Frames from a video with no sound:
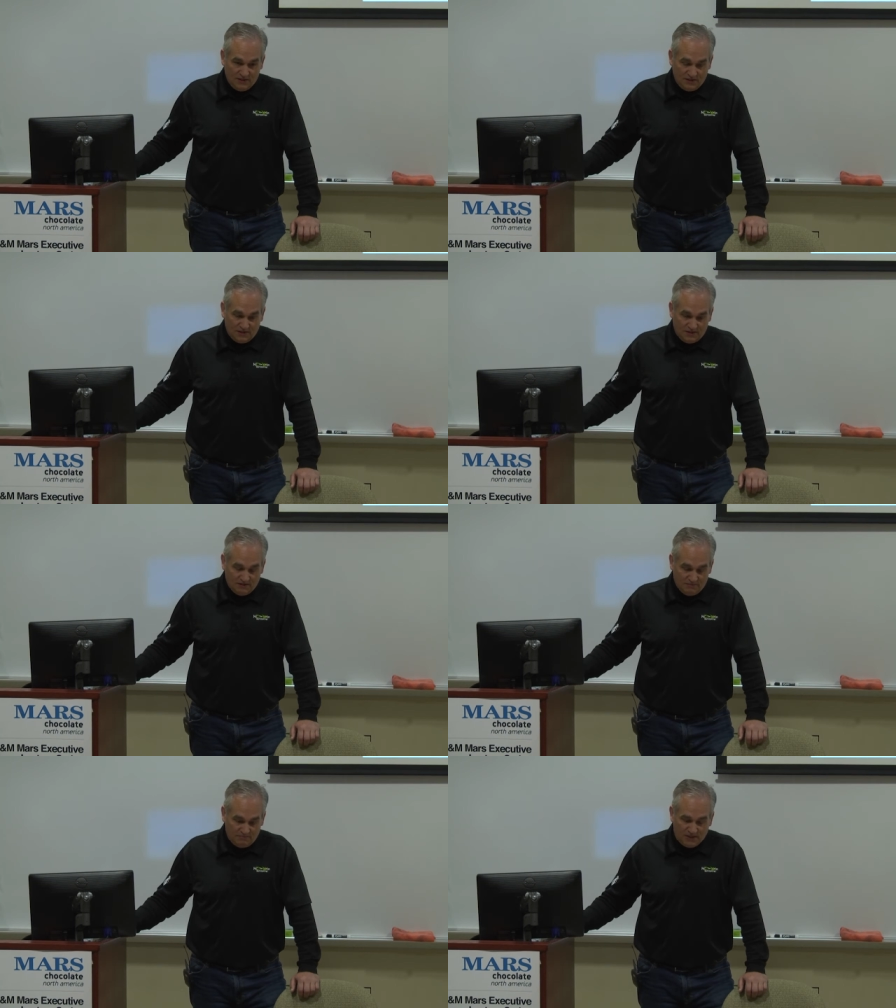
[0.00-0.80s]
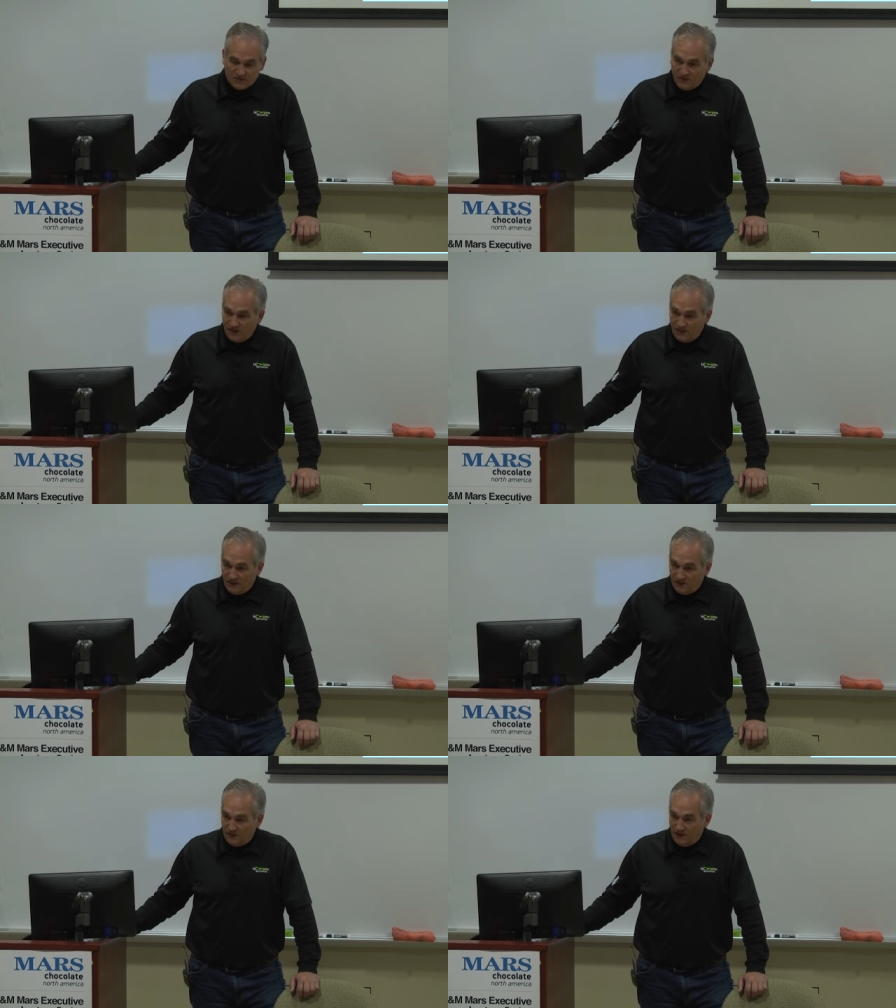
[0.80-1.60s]
uh, Pennsylvania
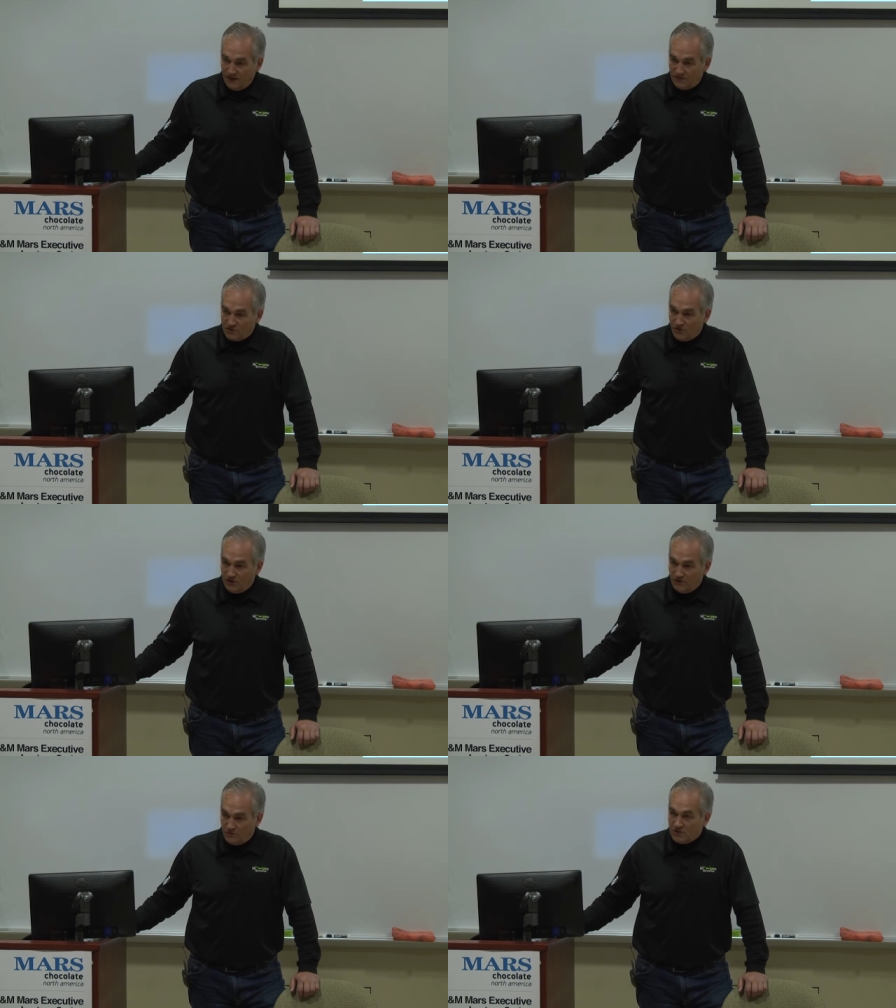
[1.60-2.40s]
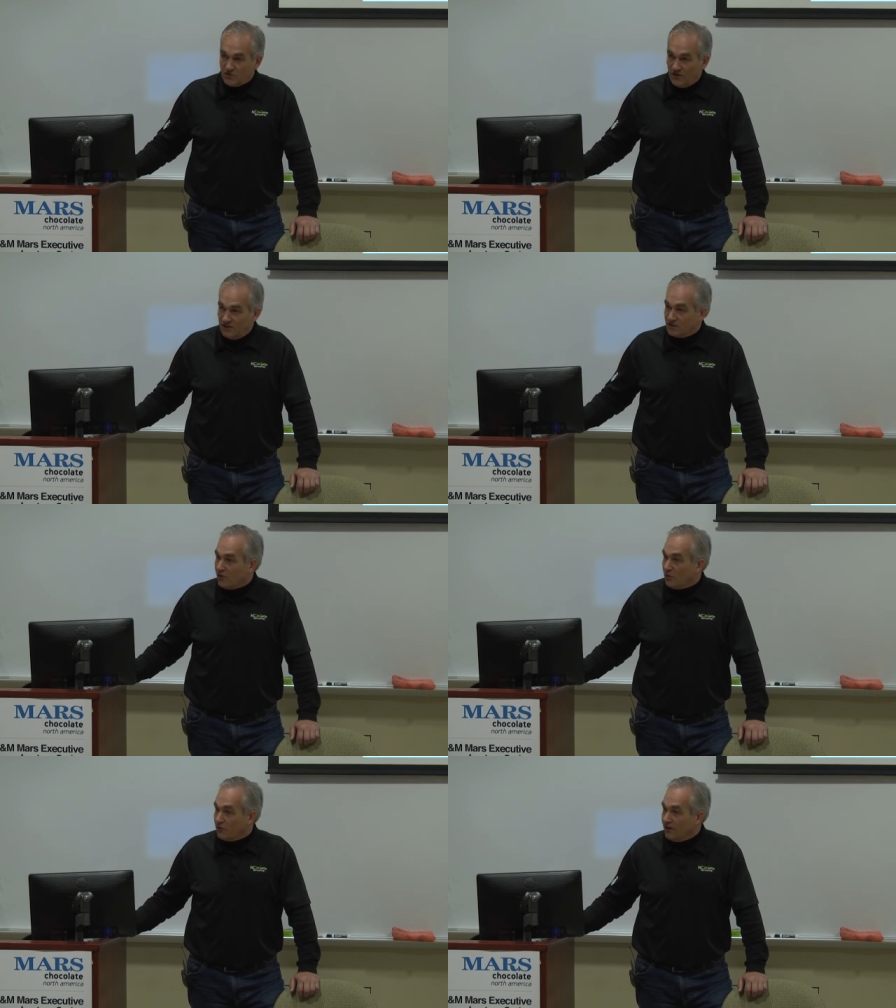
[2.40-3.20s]
and, and joined, rejoined at the
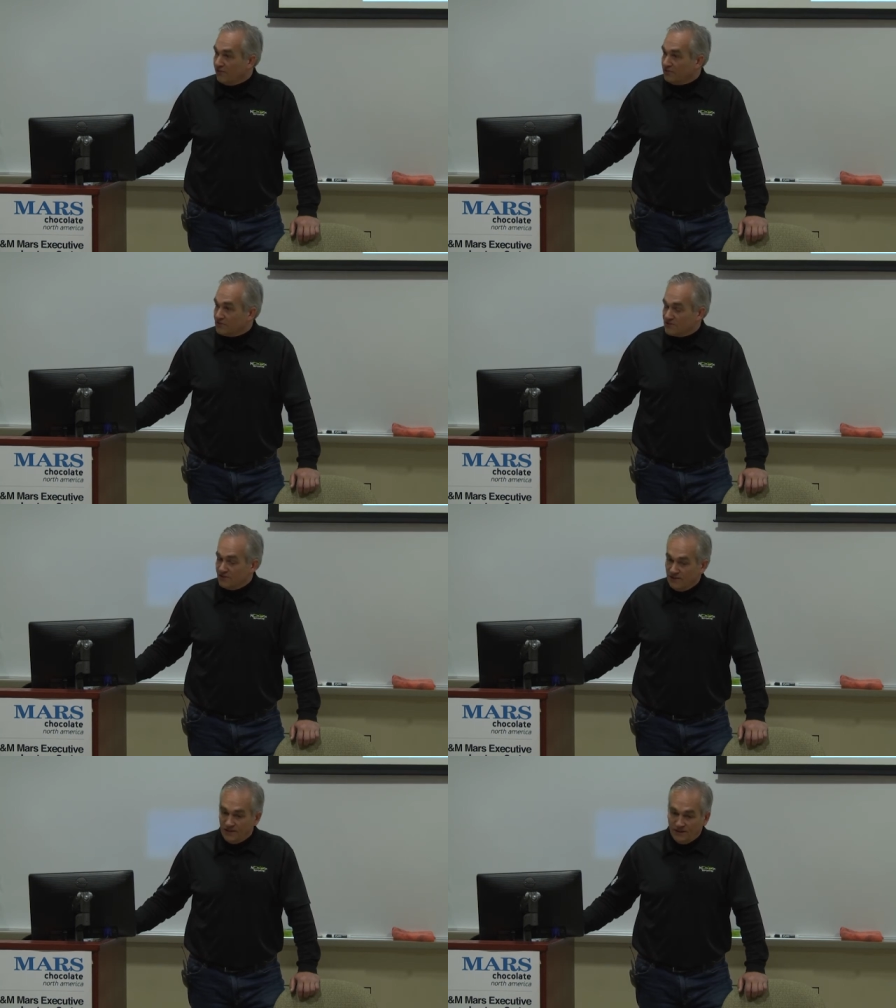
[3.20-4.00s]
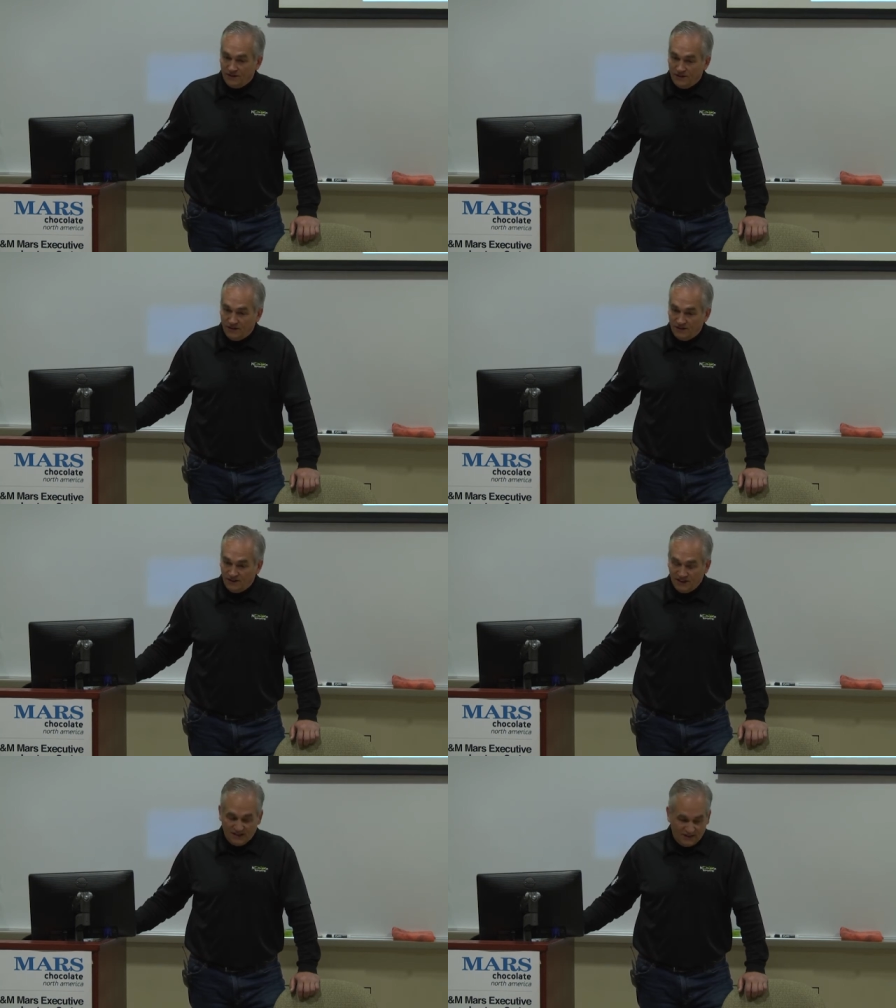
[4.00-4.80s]
corporate office in uh, the
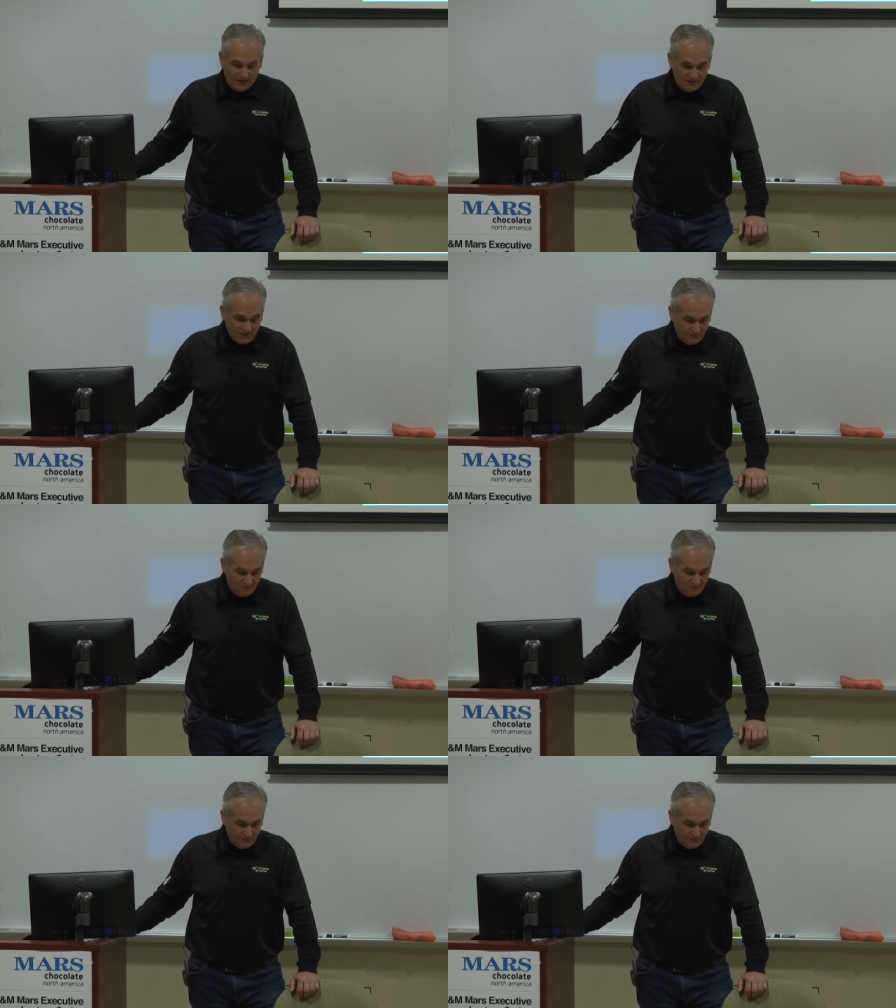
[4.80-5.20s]
late 90s.